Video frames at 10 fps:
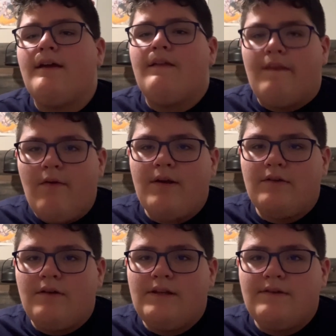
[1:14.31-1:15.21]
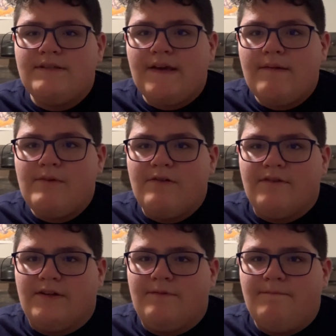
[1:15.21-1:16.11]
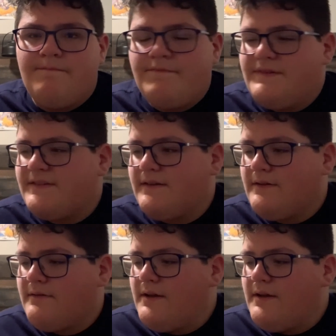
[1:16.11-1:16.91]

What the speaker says: Now I know how to use iMovie. So,